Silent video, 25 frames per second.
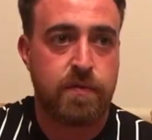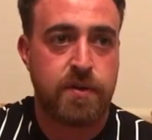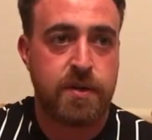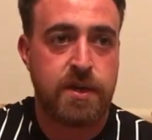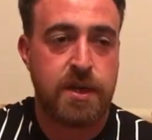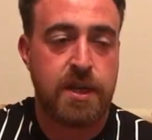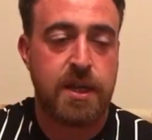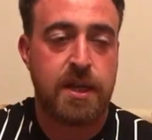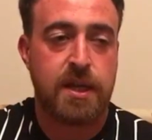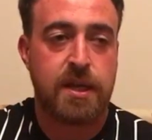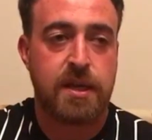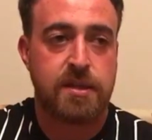
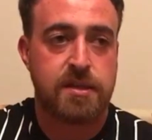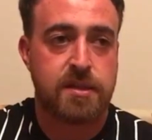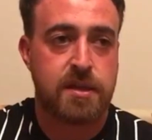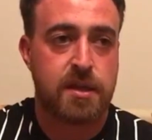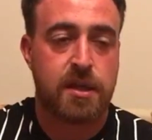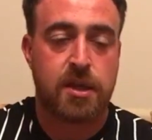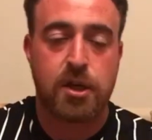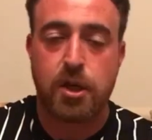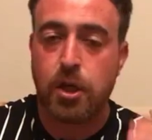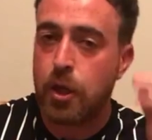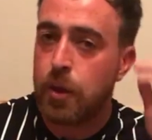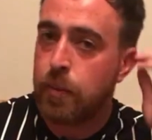fatigue has
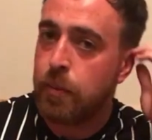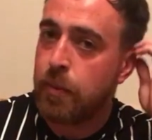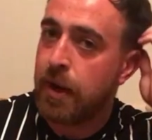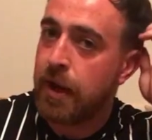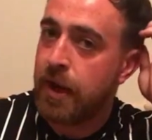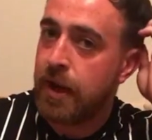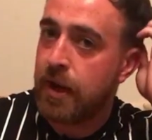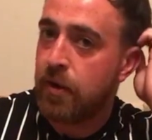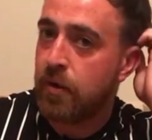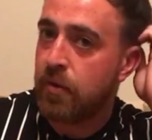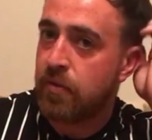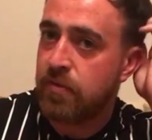
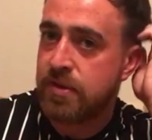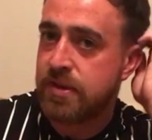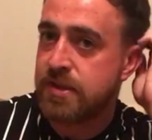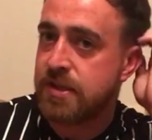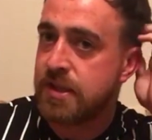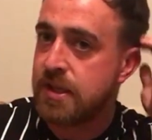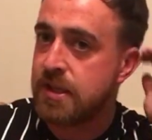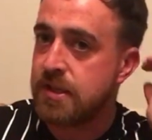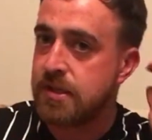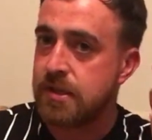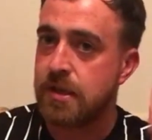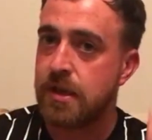accumulated over the
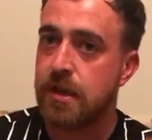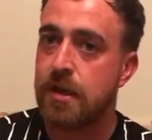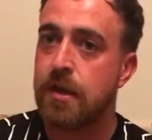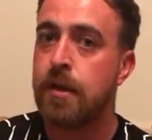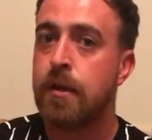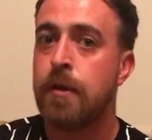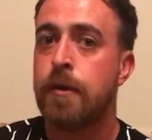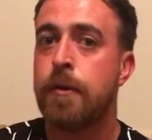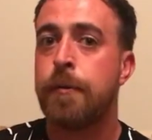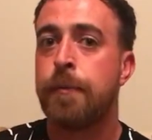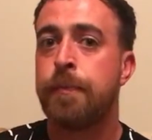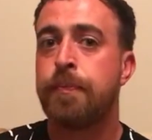season, and
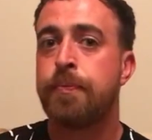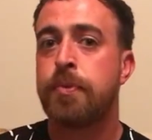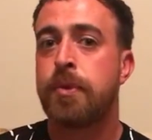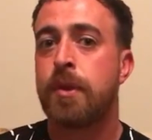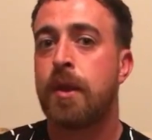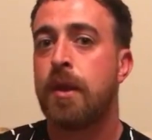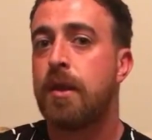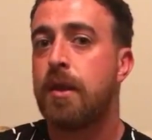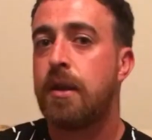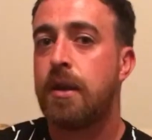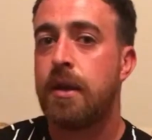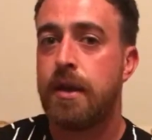
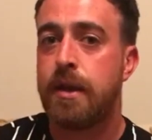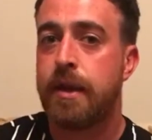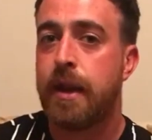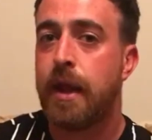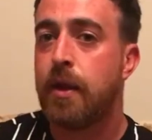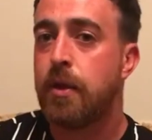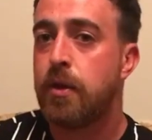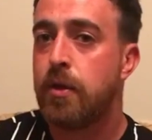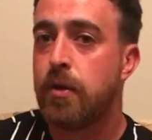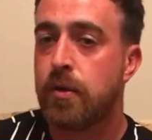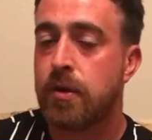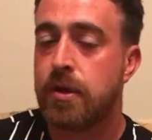
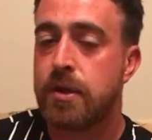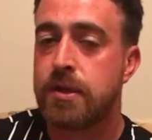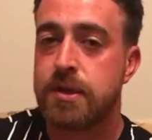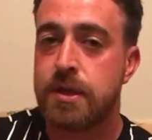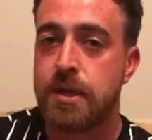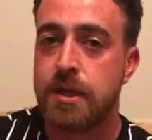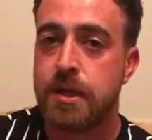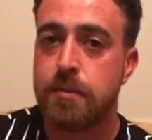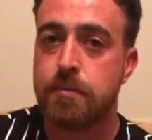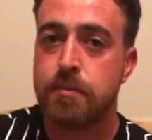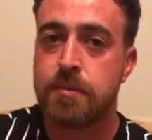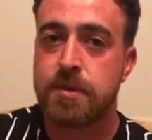now you're going to
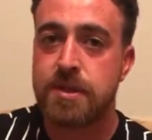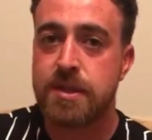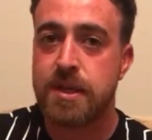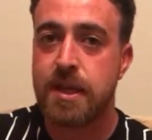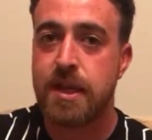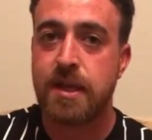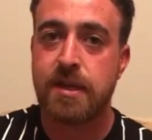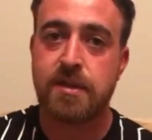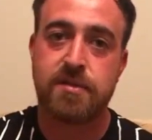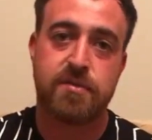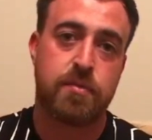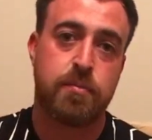see
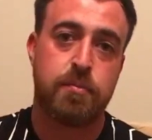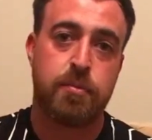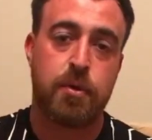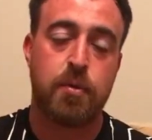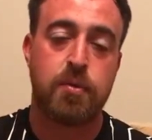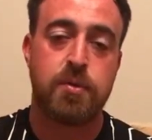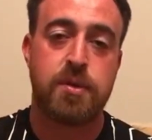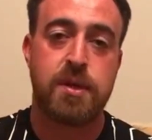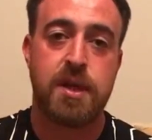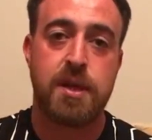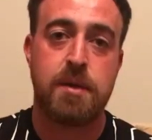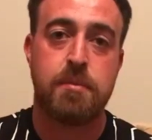mistakes from
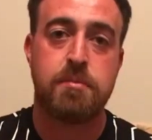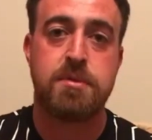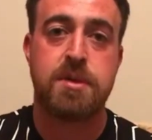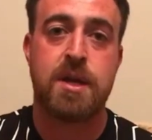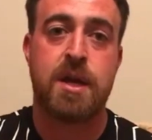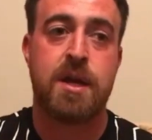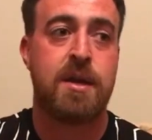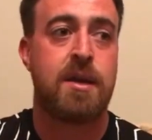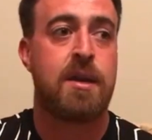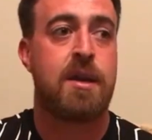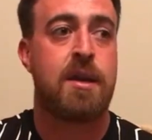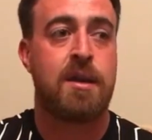both teams
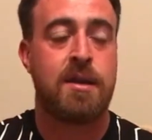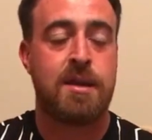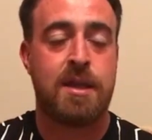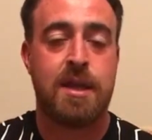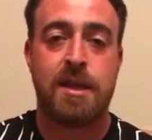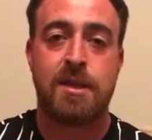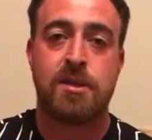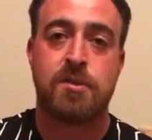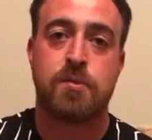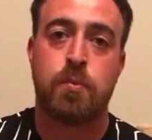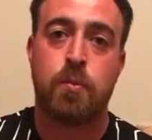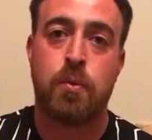and
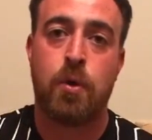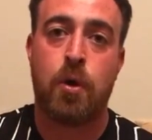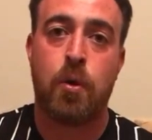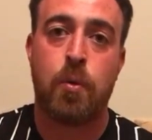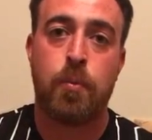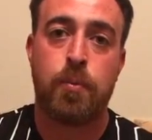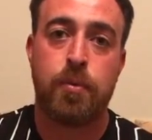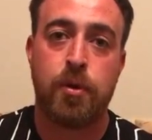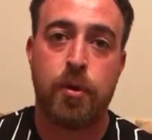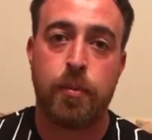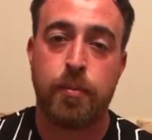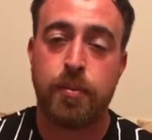things
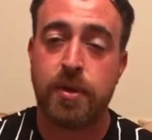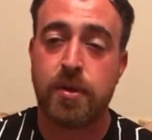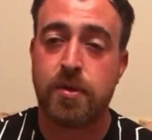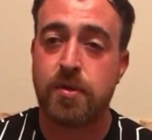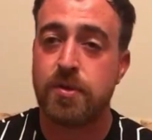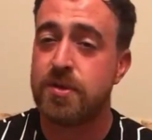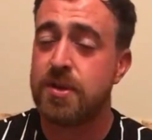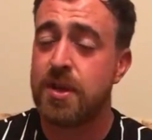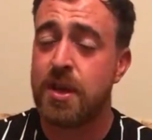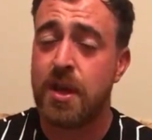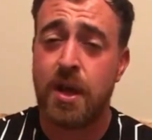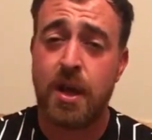open up
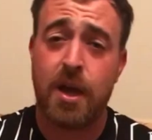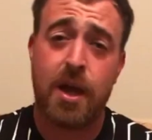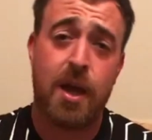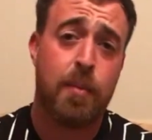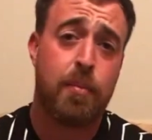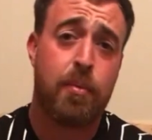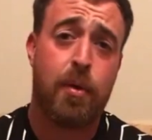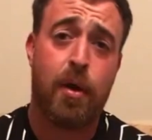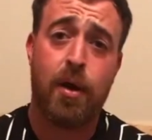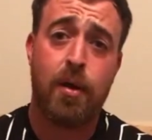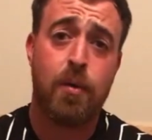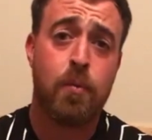because
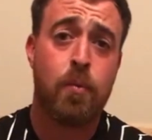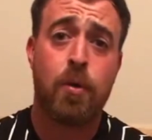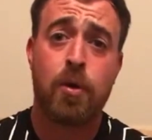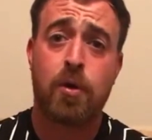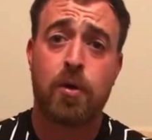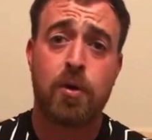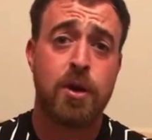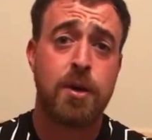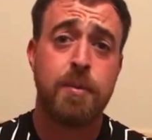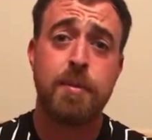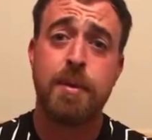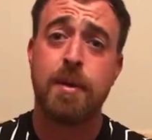Apollo
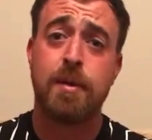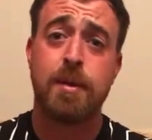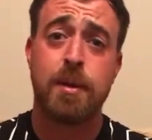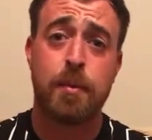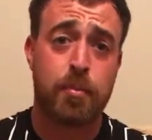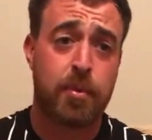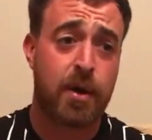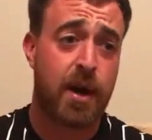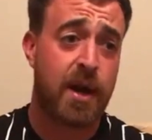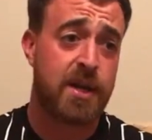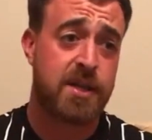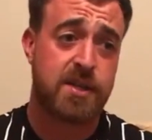weren't going to be able
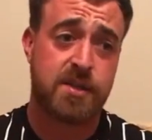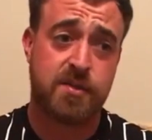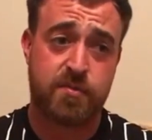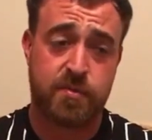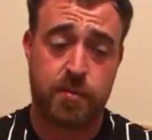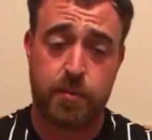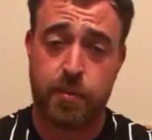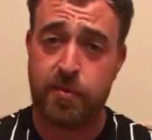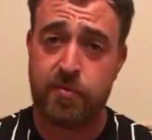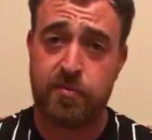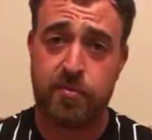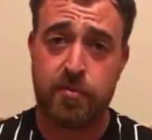to press
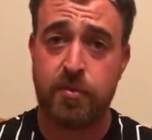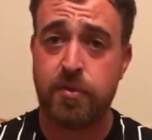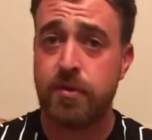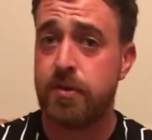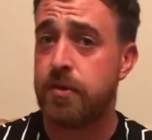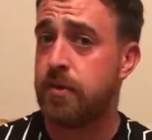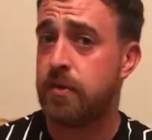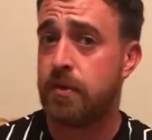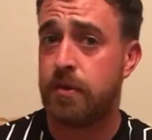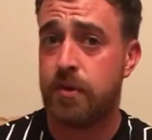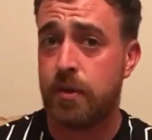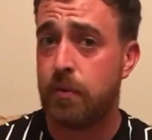from the
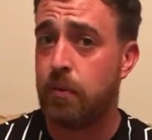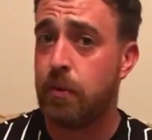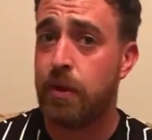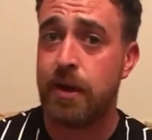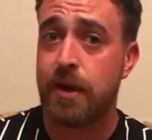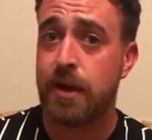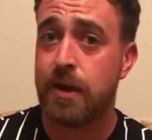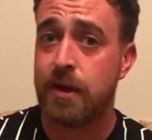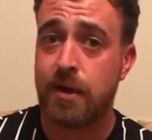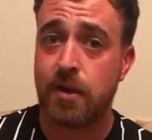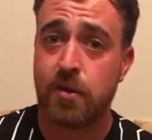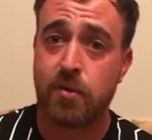front the
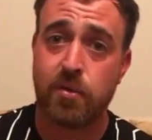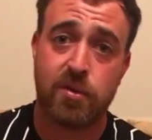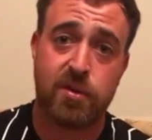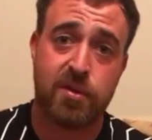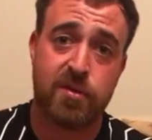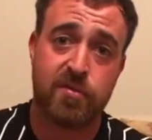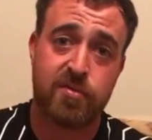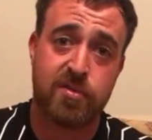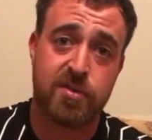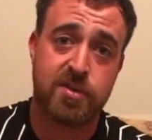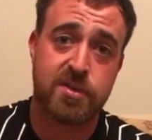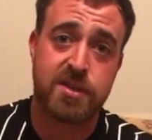way that they could
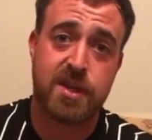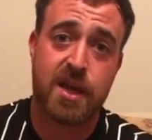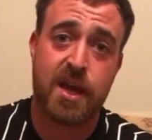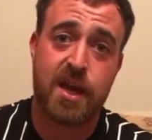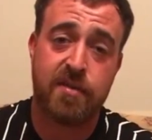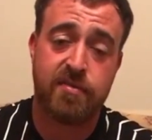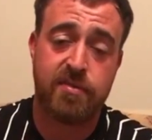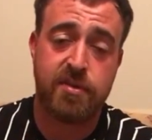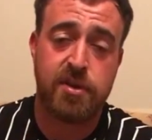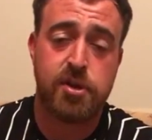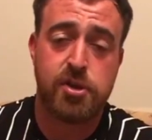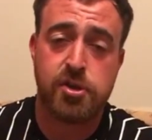in the first
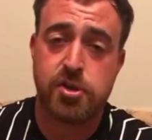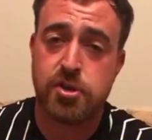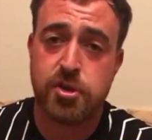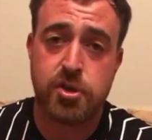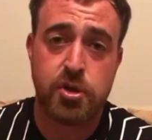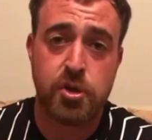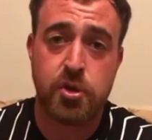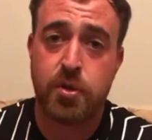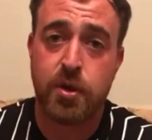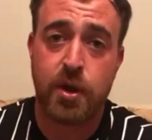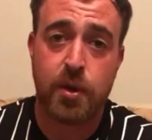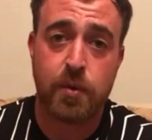half, and you
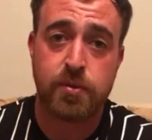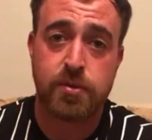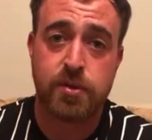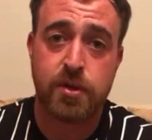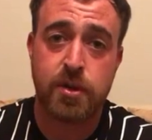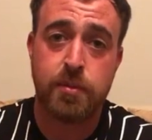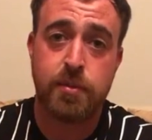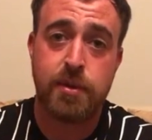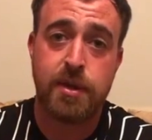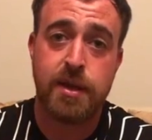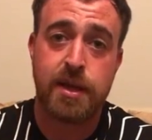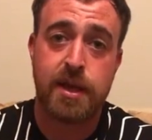just knew that was
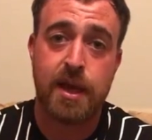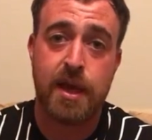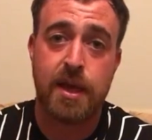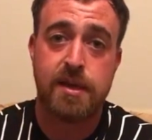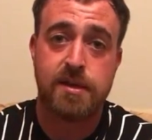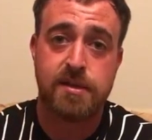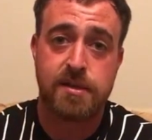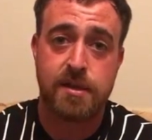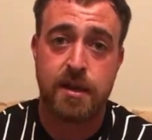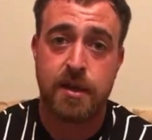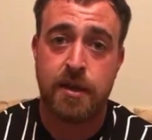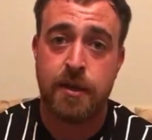going to be the
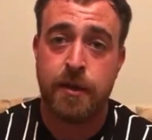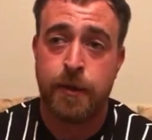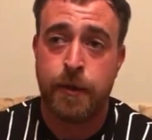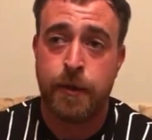case.